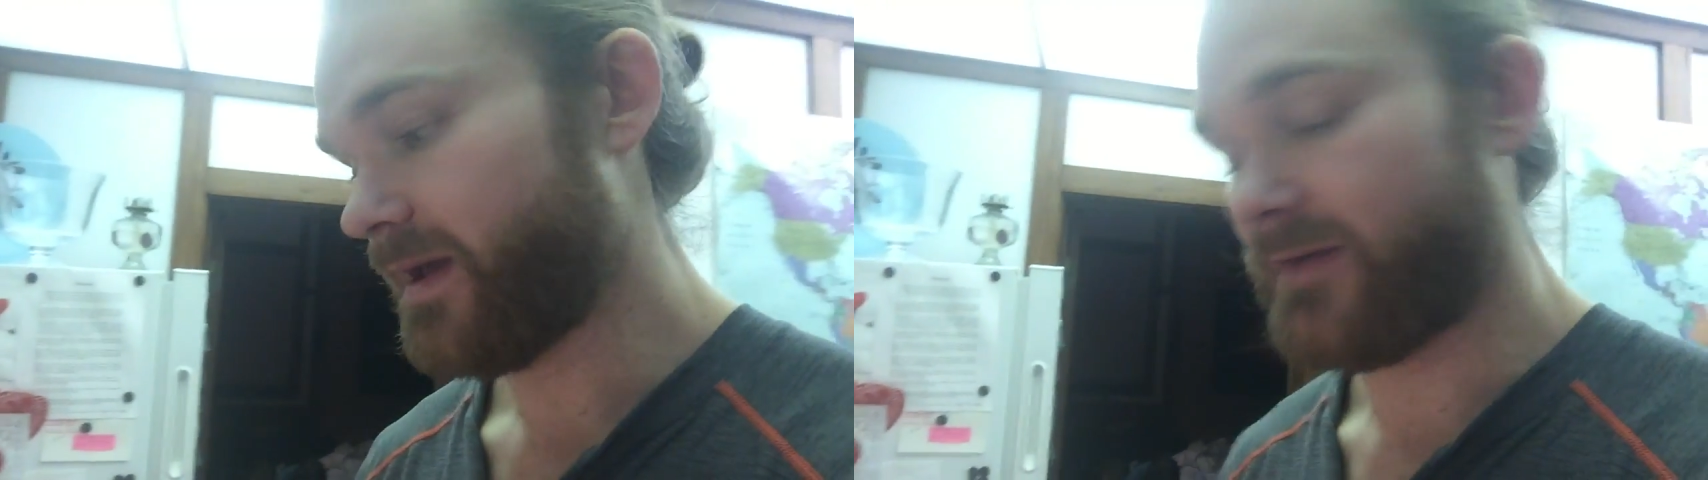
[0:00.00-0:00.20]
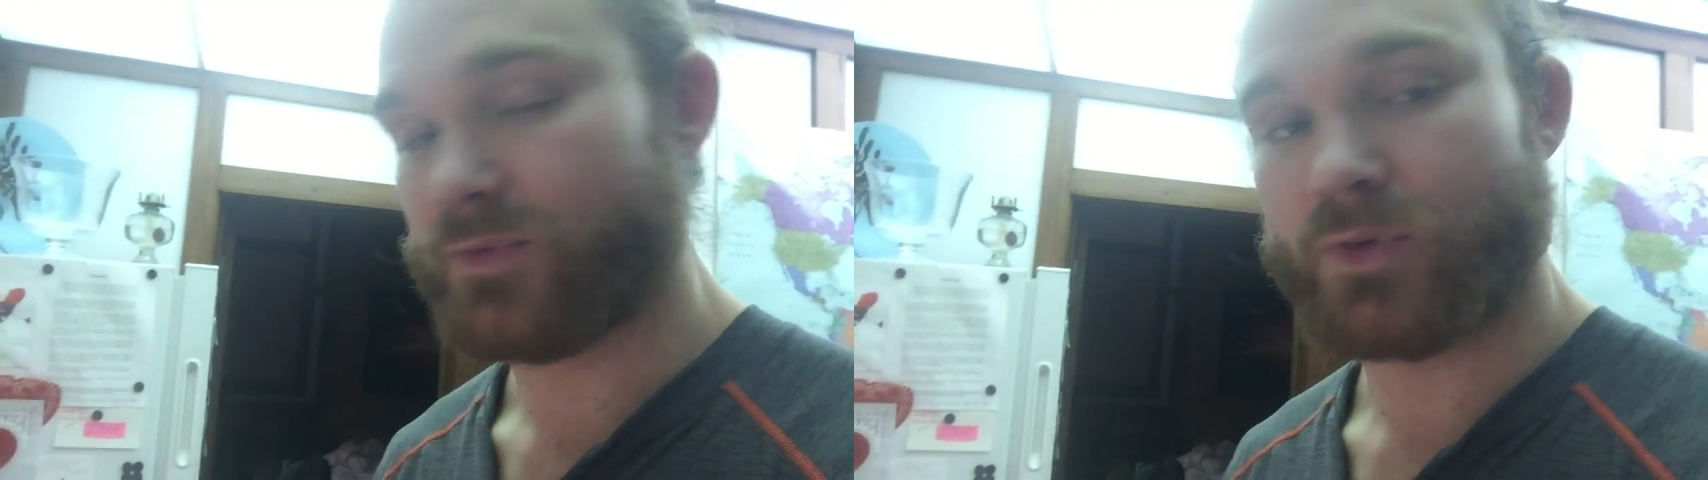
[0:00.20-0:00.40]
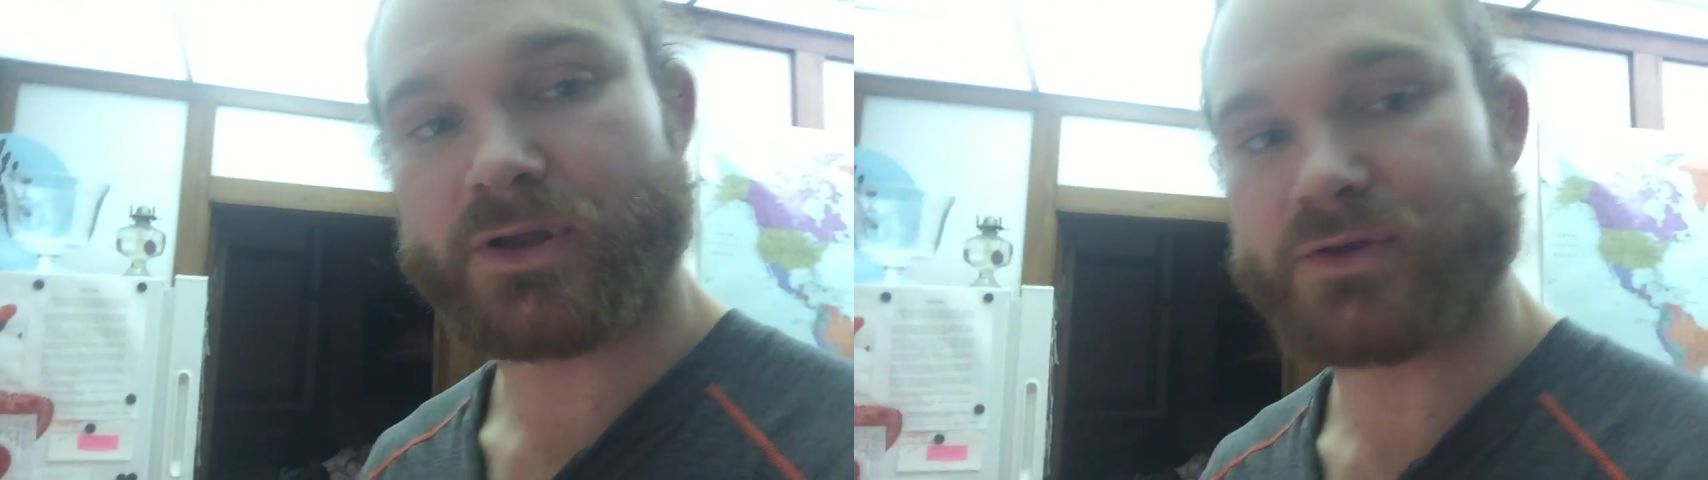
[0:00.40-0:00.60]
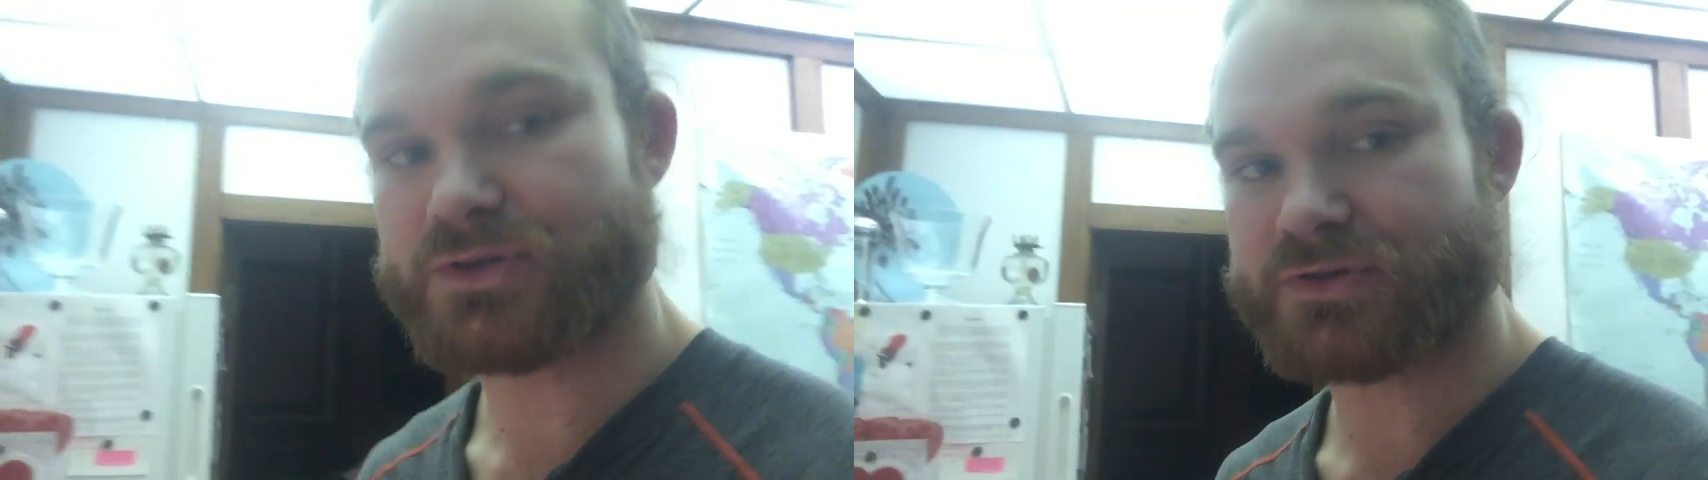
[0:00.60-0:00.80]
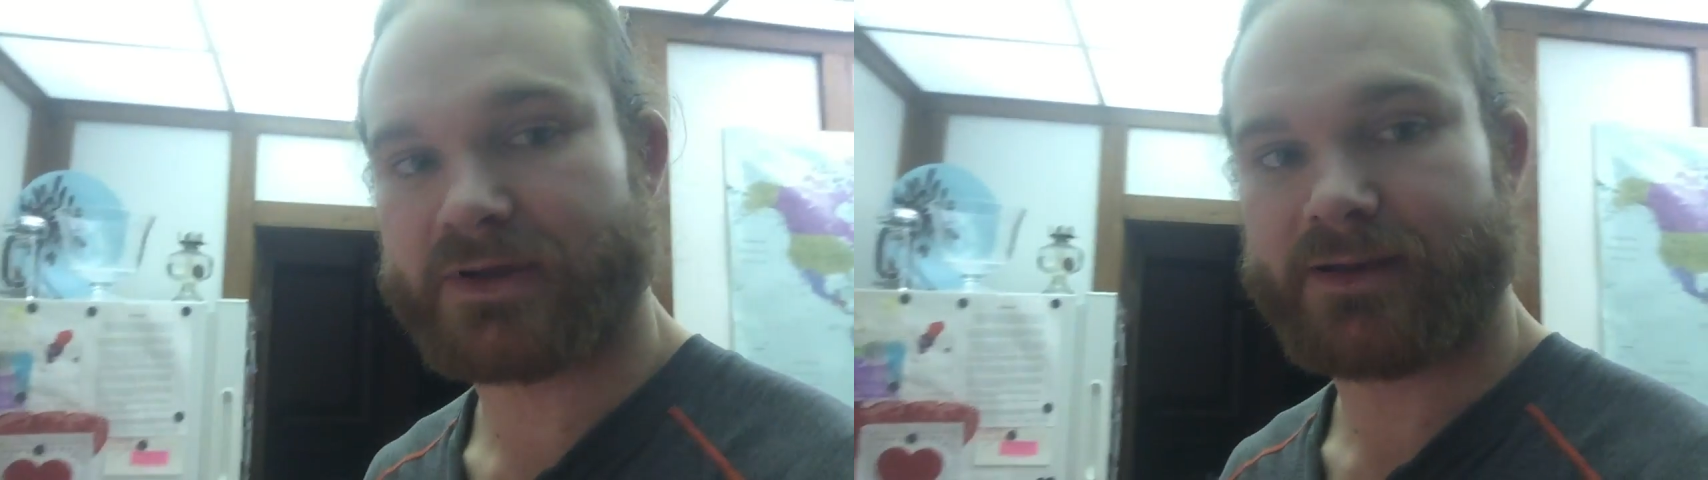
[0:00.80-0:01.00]
If you want to use
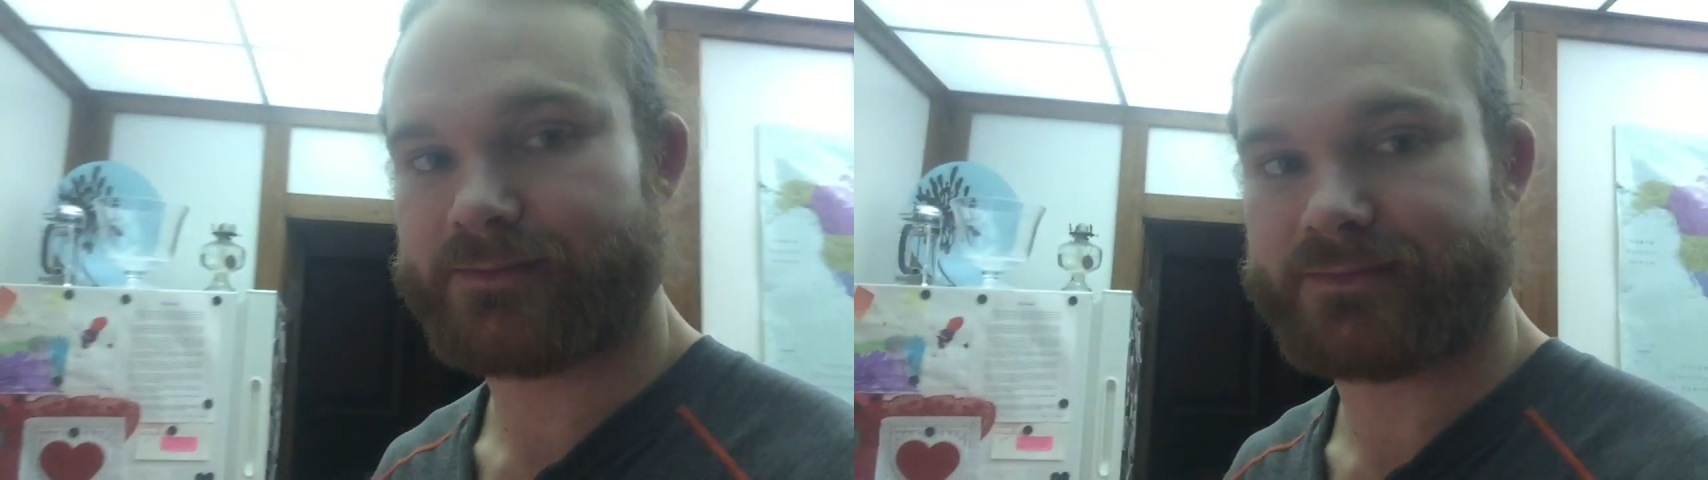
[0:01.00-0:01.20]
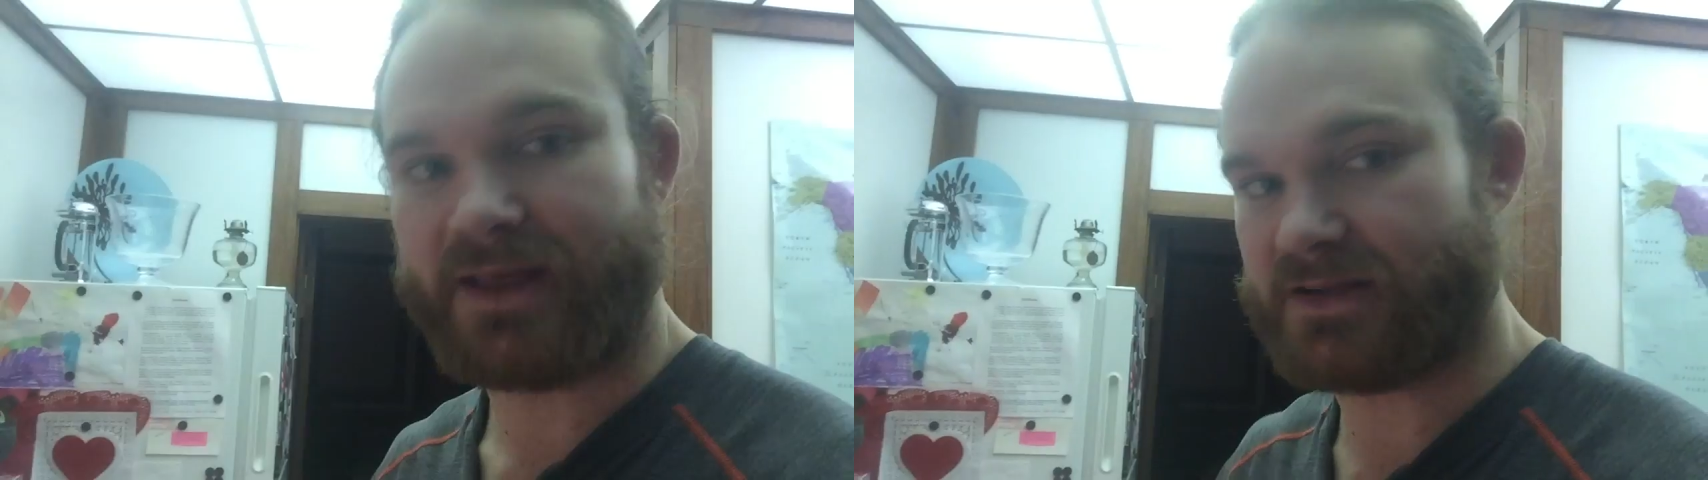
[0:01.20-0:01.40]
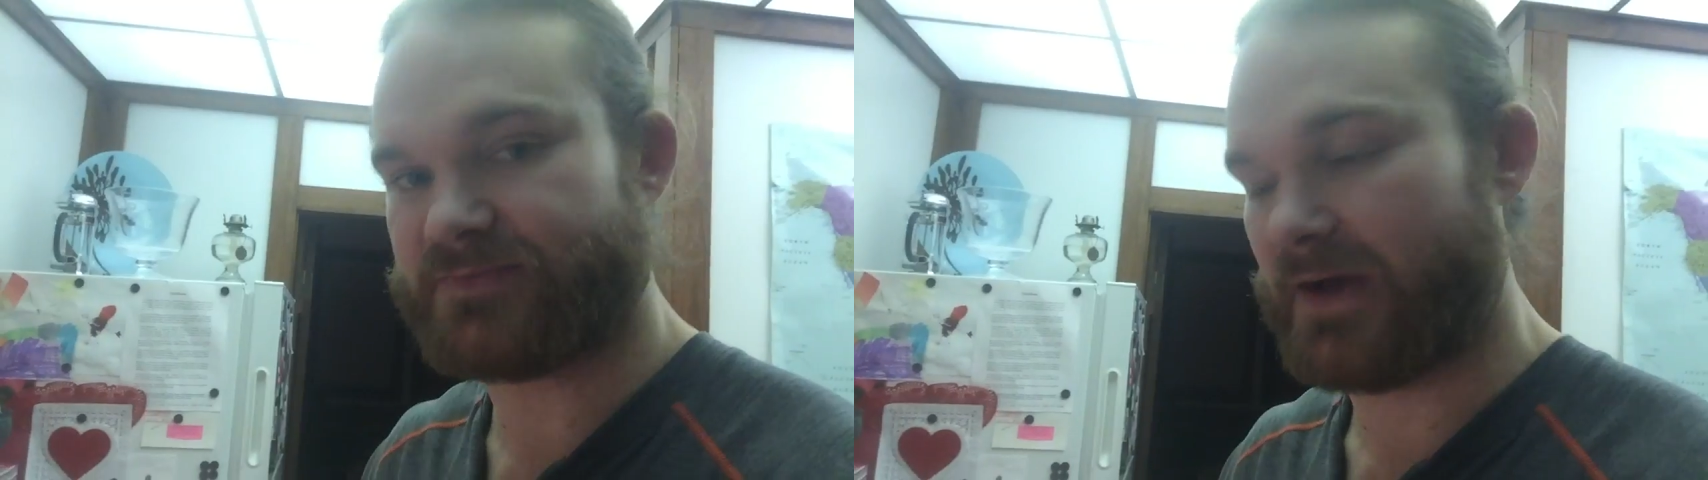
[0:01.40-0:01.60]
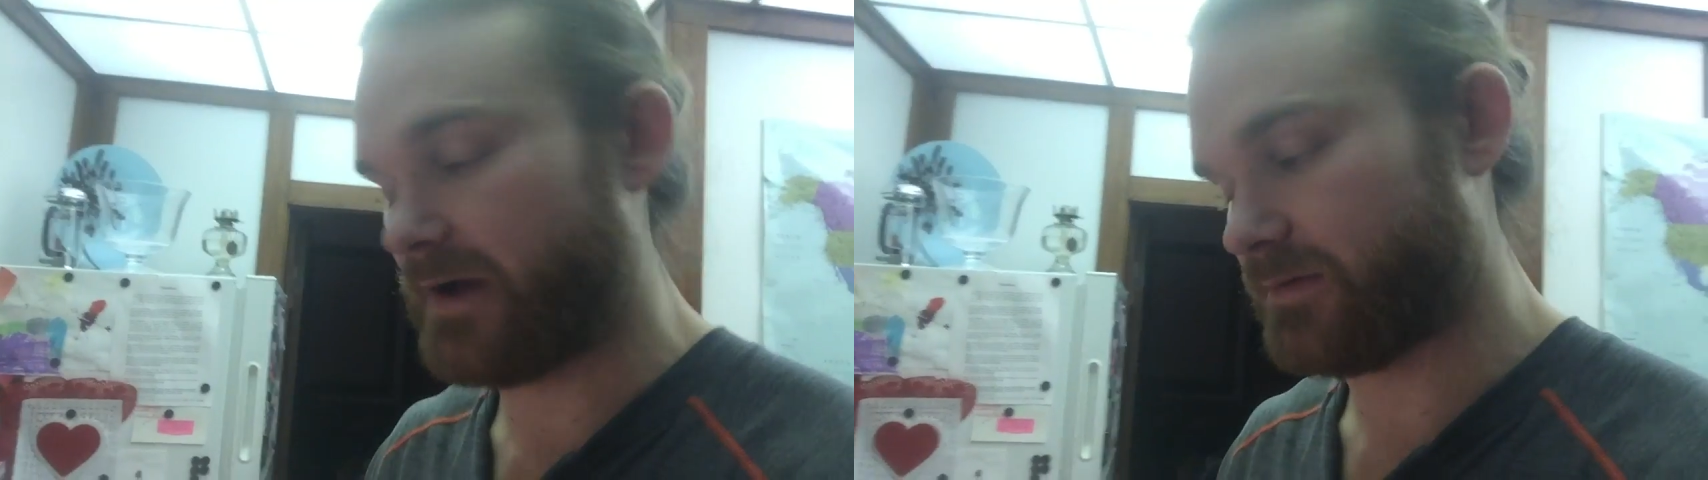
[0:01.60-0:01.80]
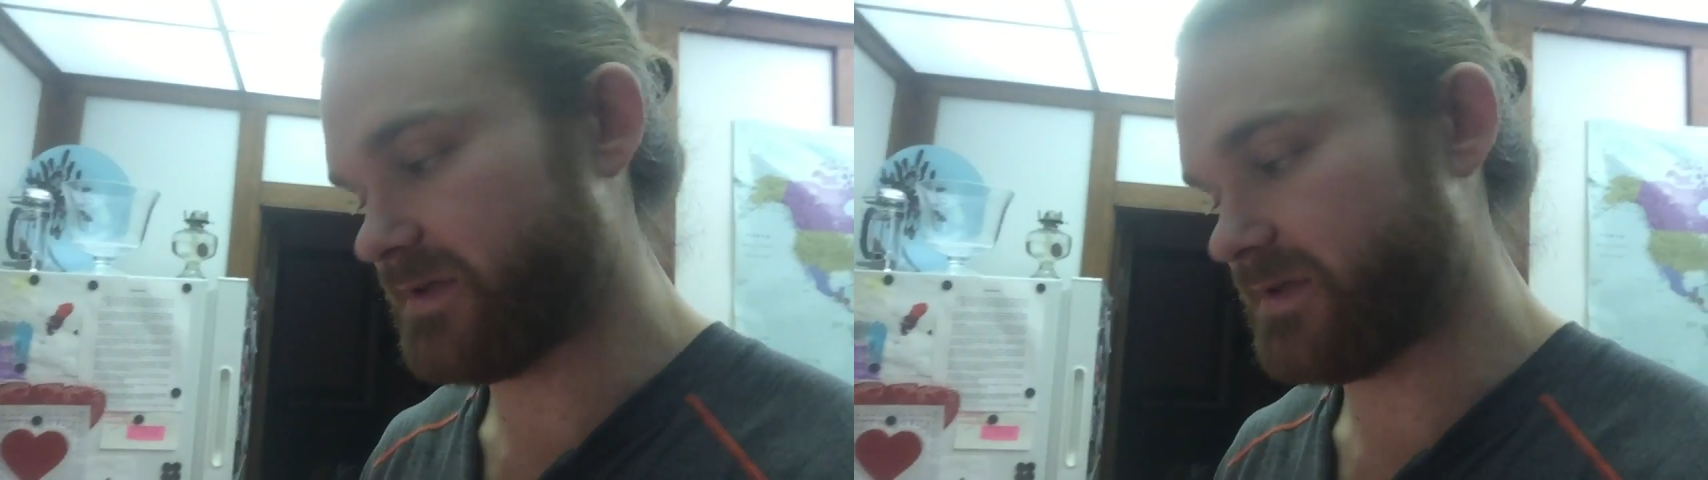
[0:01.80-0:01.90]
shrimp, that's fine